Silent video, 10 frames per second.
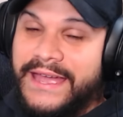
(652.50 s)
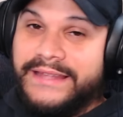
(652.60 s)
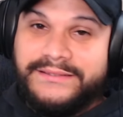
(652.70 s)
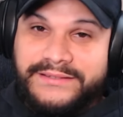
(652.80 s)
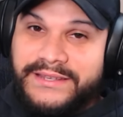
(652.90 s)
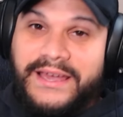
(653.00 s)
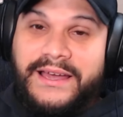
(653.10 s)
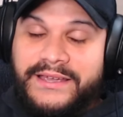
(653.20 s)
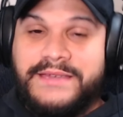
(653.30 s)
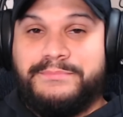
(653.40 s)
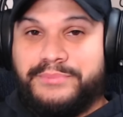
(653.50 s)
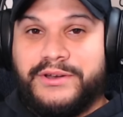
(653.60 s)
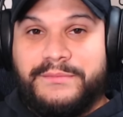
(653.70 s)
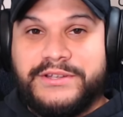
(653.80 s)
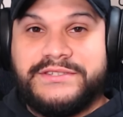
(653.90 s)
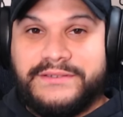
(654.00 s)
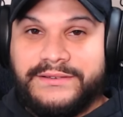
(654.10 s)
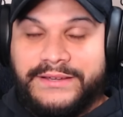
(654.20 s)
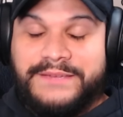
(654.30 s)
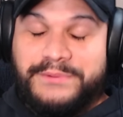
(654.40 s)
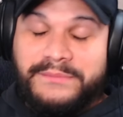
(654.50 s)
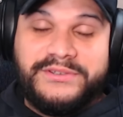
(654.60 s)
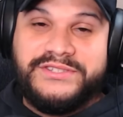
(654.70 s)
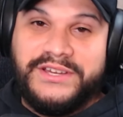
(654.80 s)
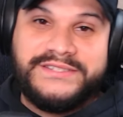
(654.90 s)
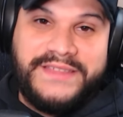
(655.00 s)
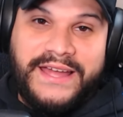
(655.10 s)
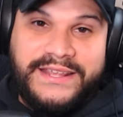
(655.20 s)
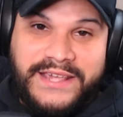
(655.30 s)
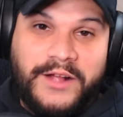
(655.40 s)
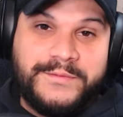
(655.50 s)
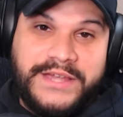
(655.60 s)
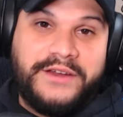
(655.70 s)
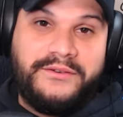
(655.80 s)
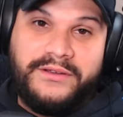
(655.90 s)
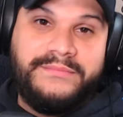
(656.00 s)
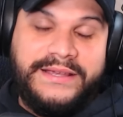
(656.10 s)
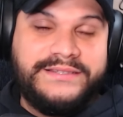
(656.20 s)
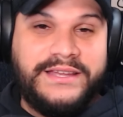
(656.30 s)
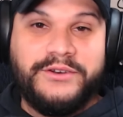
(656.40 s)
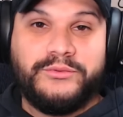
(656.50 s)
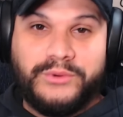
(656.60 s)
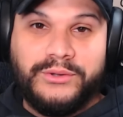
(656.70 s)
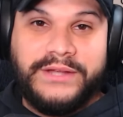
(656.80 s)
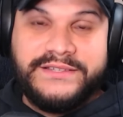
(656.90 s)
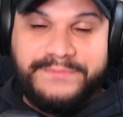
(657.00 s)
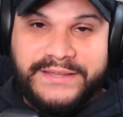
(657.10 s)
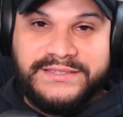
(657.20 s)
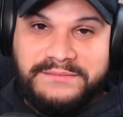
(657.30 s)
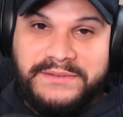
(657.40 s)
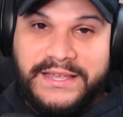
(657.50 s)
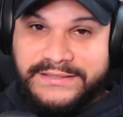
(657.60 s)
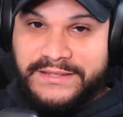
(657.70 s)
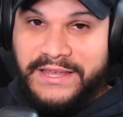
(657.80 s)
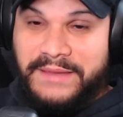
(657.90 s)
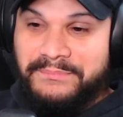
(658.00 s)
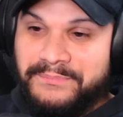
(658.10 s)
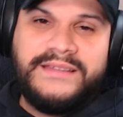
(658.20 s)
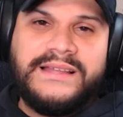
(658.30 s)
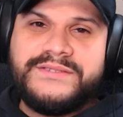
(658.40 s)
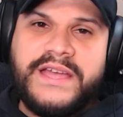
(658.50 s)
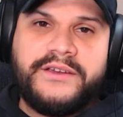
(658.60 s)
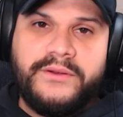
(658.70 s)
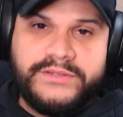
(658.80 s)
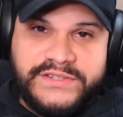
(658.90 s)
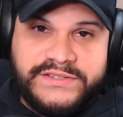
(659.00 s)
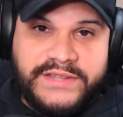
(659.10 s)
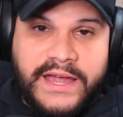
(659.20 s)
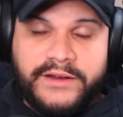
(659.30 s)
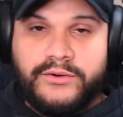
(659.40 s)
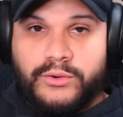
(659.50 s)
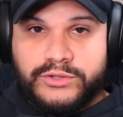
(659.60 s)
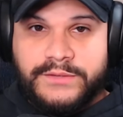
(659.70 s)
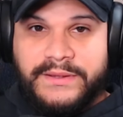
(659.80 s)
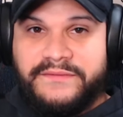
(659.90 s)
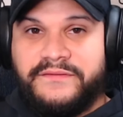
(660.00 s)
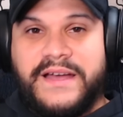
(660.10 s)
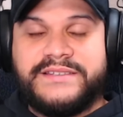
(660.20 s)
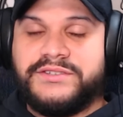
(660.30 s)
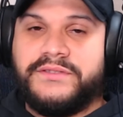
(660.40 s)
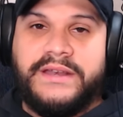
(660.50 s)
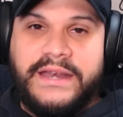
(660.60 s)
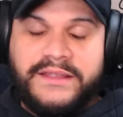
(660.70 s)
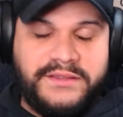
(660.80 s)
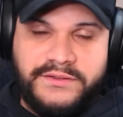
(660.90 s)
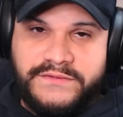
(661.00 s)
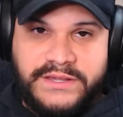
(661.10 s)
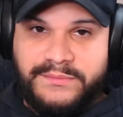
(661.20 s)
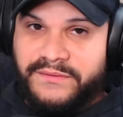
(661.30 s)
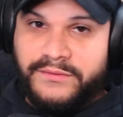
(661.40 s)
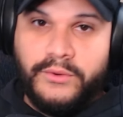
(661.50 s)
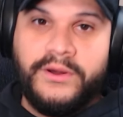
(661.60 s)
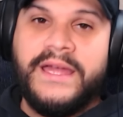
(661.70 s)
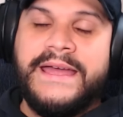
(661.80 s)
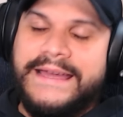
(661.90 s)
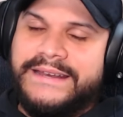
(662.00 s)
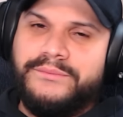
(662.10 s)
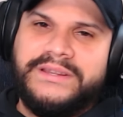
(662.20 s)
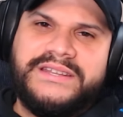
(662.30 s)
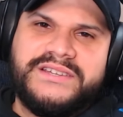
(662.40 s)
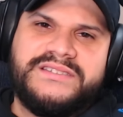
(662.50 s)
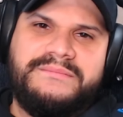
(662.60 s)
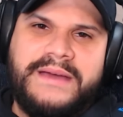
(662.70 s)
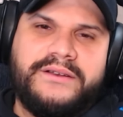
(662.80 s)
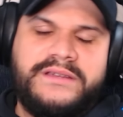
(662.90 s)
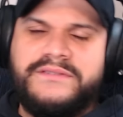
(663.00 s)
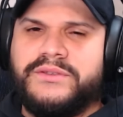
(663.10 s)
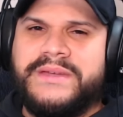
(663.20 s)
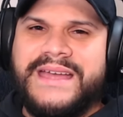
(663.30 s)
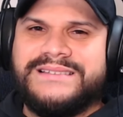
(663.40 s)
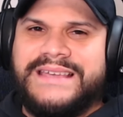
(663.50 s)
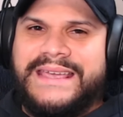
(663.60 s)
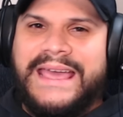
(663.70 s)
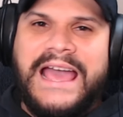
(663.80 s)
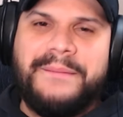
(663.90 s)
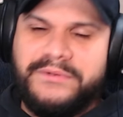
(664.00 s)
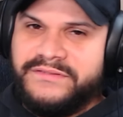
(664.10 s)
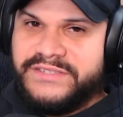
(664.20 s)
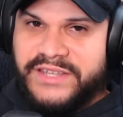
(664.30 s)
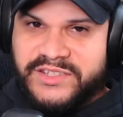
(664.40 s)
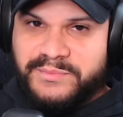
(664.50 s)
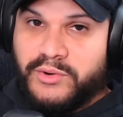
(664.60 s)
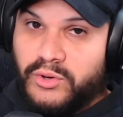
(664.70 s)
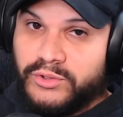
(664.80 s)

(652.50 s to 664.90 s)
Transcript: and yeah, he pretty much does that. He helps Acheron maintain her role as best DPS in the game. He allows Acheron to stack her ultimate faster than anything you've seen before, and it really doesn't matter. Even though he has a cap of 6 per